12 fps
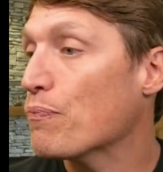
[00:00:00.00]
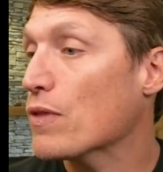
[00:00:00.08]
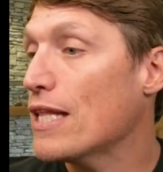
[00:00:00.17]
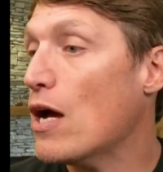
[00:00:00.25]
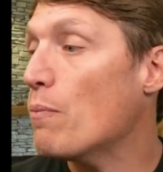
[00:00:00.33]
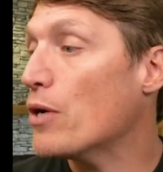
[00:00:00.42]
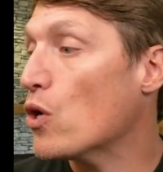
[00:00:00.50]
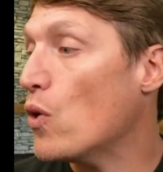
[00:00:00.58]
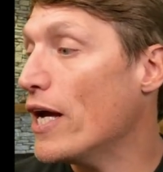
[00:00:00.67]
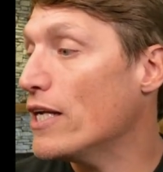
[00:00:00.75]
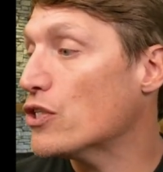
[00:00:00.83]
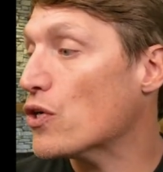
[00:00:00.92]
Now I'm going to go
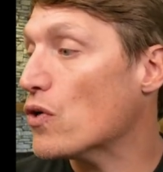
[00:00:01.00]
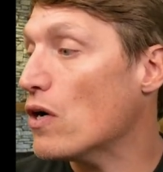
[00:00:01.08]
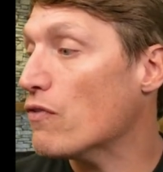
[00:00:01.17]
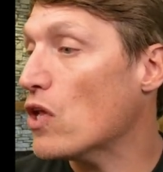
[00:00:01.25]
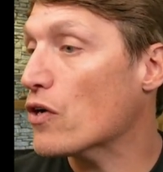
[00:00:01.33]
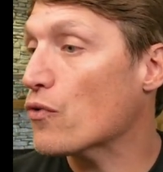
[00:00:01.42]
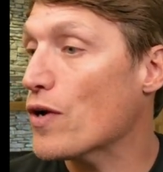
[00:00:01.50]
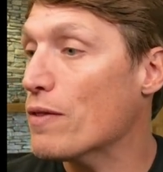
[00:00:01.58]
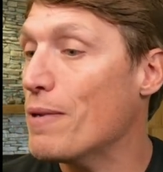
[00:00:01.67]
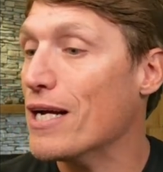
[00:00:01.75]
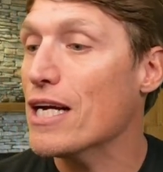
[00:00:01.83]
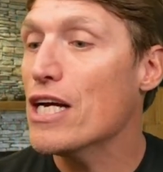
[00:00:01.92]
ahead and turn off
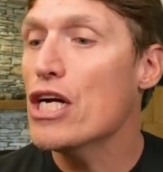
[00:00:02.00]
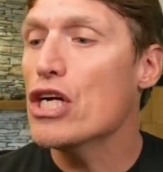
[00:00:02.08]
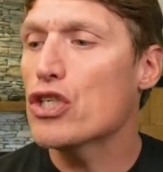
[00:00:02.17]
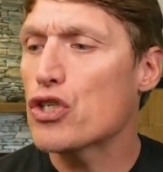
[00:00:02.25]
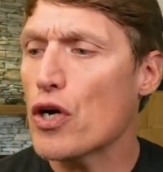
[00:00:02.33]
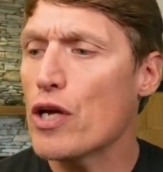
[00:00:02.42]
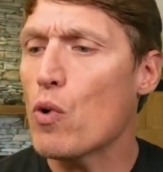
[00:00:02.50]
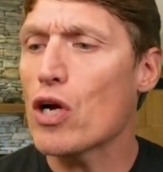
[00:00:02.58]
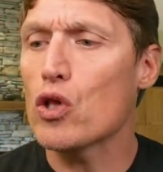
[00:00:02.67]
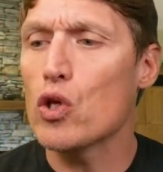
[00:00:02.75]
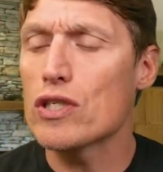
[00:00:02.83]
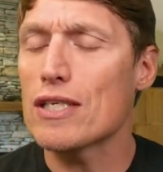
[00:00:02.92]
logarithmic, show you what it
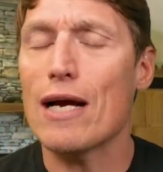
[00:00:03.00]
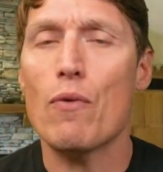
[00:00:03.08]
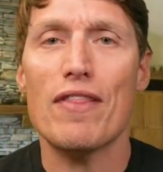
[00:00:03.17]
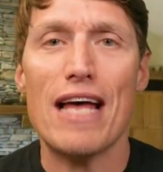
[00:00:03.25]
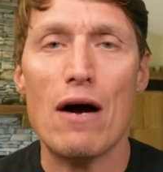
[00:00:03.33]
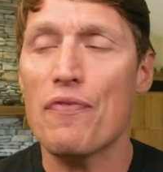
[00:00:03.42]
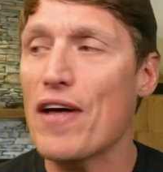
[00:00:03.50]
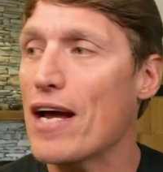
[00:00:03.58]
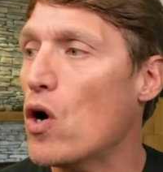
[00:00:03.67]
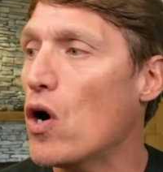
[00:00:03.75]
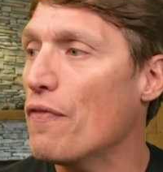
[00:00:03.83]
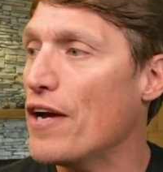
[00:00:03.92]
looks like without that
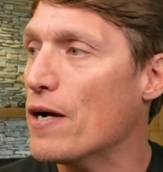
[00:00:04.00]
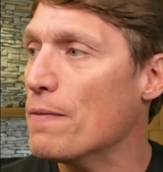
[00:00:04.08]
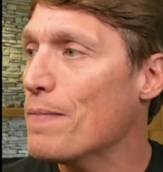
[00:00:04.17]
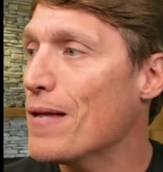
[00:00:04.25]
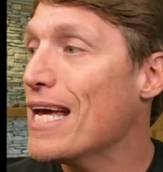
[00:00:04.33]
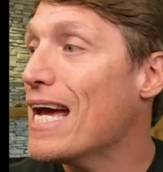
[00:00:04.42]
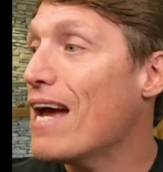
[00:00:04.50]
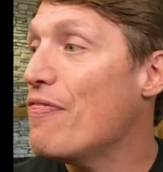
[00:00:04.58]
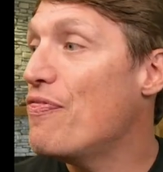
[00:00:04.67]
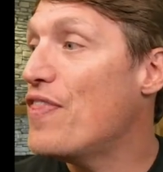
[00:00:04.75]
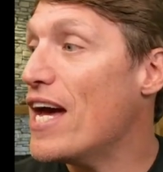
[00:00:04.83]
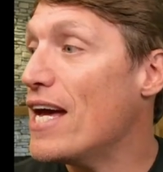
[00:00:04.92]
on there. And
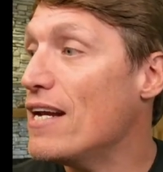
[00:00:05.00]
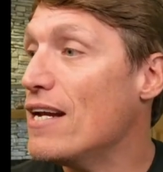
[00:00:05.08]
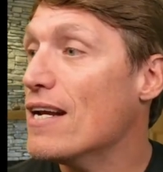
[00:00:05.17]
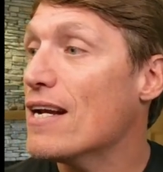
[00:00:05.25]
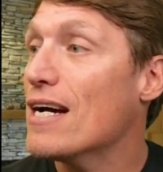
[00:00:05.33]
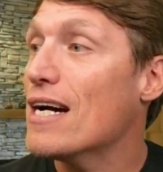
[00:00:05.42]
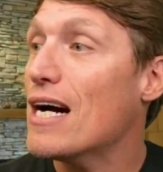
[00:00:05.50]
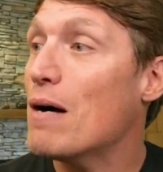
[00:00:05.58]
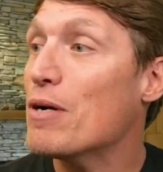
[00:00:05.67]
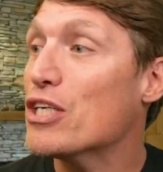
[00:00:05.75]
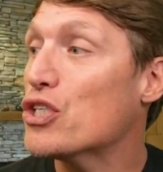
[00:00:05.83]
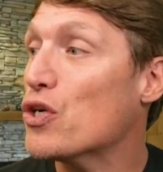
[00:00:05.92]
then I'm
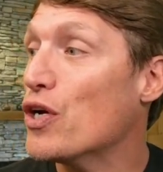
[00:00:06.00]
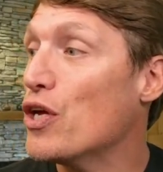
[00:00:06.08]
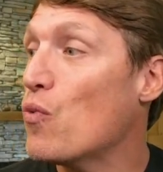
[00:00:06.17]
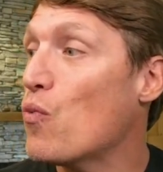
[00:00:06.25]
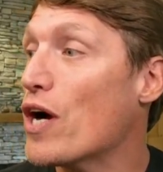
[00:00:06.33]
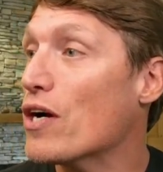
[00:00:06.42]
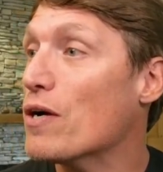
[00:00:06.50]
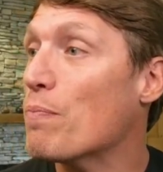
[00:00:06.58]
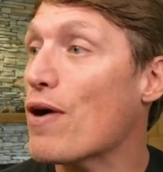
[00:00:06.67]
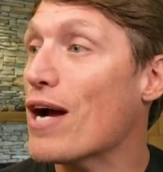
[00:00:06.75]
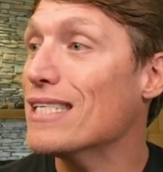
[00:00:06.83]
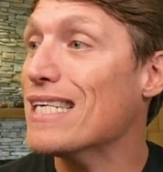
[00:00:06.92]
going to show you where
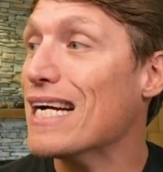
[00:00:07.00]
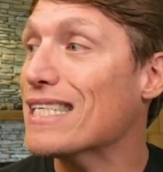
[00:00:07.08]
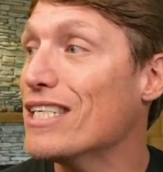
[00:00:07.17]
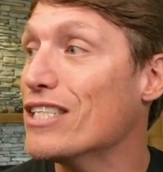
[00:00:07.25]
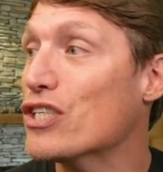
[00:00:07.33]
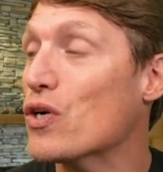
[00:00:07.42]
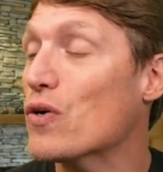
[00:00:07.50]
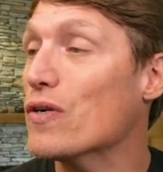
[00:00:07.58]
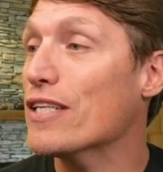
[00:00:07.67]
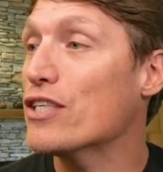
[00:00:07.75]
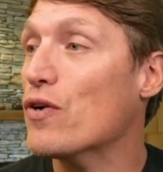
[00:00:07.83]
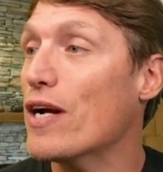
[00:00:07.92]
price action is
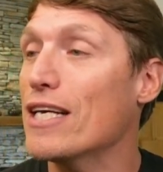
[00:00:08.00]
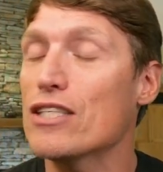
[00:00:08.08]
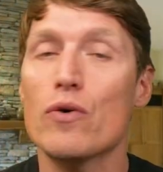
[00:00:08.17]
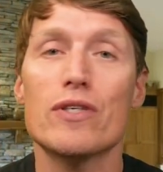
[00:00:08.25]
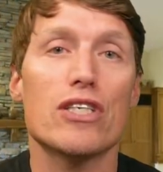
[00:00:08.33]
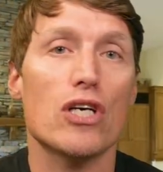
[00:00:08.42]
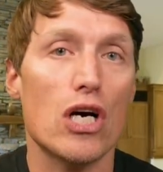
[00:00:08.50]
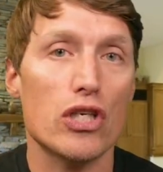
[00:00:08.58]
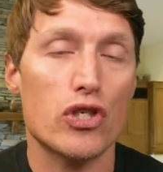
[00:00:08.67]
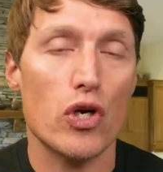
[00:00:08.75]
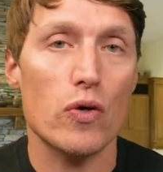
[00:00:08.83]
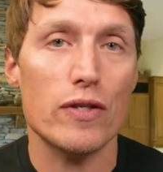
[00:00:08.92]
currently trading. So it's
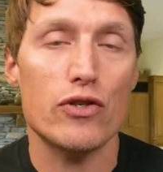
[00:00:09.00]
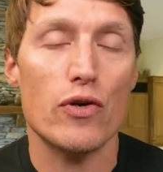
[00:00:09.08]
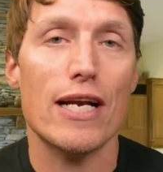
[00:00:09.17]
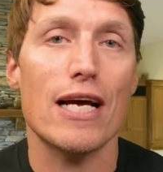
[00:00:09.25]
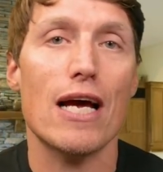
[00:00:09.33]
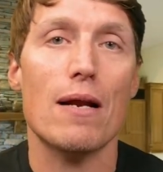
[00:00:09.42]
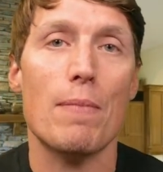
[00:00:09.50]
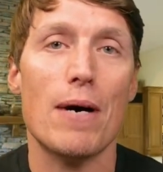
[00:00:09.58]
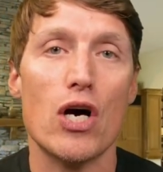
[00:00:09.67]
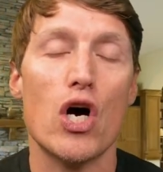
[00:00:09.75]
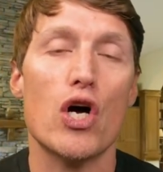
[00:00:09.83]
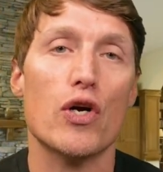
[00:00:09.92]
currently trading at about
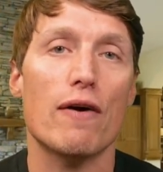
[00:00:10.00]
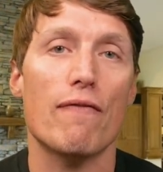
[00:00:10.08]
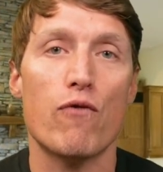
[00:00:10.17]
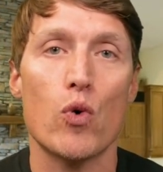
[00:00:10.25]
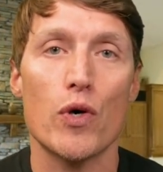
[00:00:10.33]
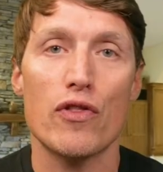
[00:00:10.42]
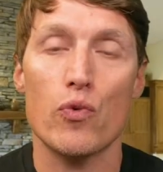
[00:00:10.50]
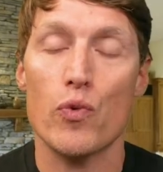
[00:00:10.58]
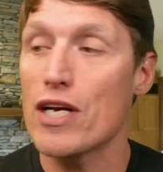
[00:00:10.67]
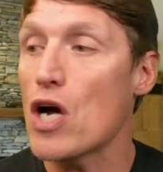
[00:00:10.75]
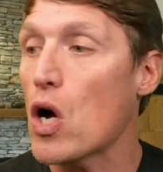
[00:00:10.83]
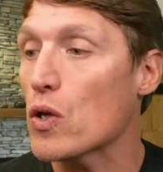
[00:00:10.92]

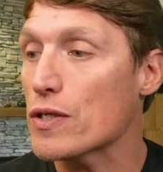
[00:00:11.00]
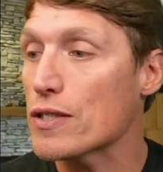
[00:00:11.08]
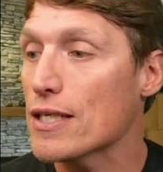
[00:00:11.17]
$143.